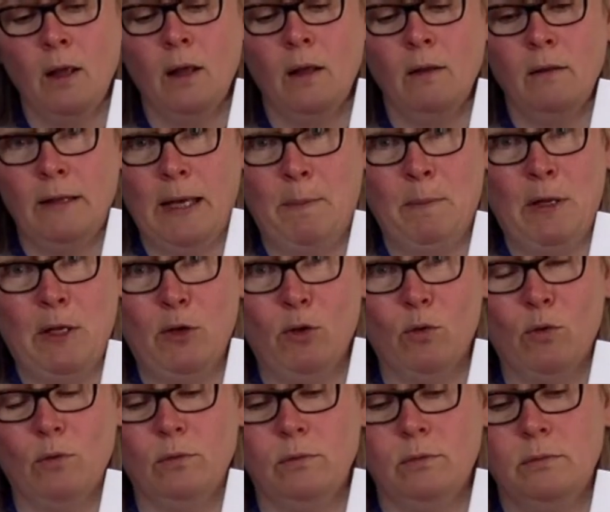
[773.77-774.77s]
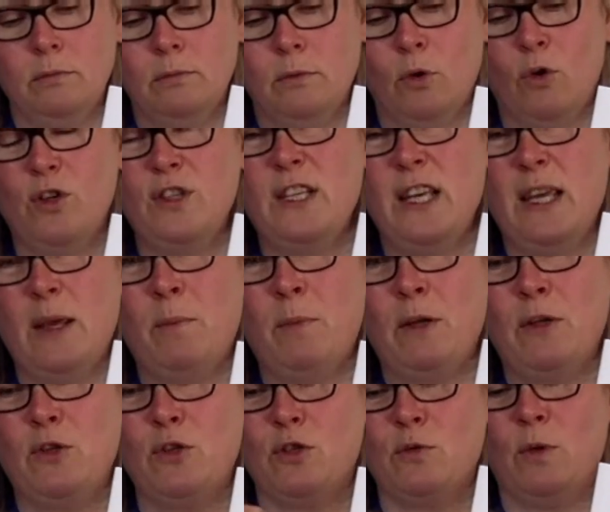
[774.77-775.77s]
Let me know, or take
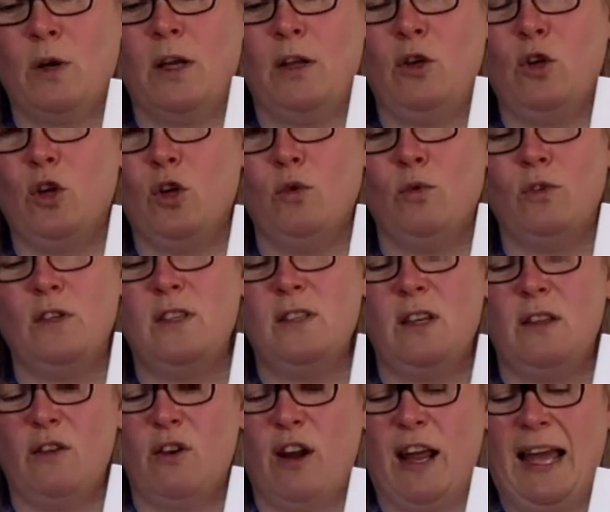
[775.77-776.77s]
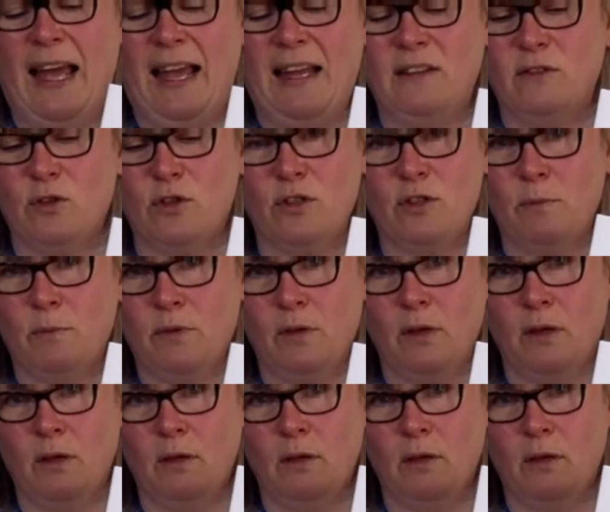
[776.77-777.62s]
pictures where you can only see their hand or something,